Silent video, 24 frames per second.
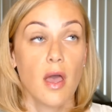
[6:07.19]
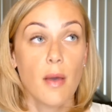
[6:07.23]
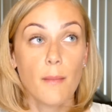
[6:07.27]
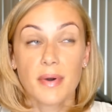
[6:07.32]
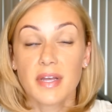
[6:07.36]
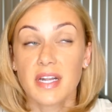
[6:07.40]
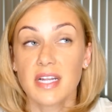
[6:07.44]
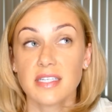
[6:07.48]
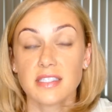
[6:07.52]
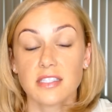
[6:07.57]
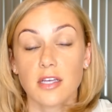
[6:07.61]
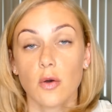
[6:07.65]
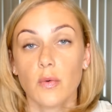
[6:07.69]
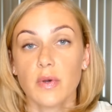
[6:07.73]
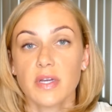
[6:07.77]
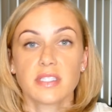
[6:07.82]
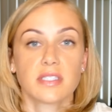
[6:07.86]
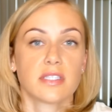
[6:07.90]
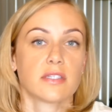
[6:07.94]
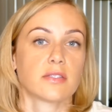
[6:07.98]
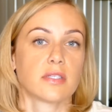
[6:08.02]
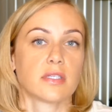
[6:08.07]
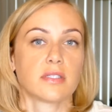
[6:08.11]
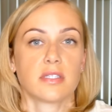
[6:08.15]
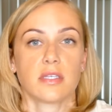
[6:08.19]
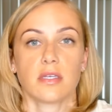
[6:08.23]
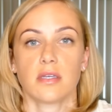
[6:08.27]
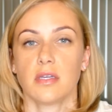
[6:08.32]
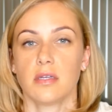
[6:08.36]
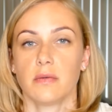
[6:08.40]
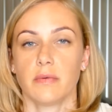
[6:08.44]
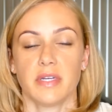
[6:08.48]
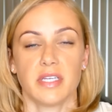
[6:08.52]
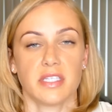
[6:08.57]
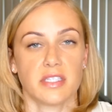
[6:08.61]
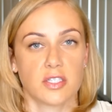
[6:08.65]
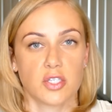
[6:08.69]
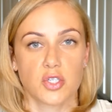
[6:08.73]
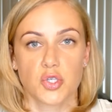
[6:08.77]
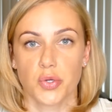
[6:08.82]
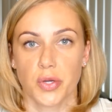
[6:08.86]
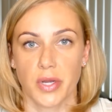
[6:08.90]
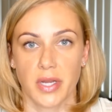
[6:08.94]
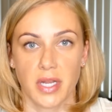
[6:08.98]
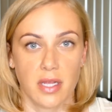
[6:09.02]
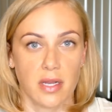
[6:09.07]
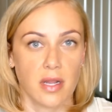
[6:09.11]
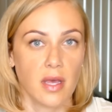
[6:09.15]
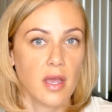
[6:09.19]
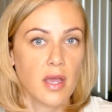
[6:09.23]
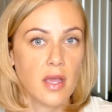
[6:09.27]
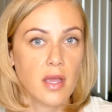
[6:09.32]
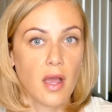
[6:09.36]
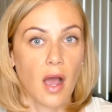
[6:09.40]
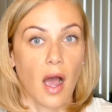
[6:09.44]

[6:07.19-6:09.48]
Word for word: But as always, there's a zillion ways to treat it.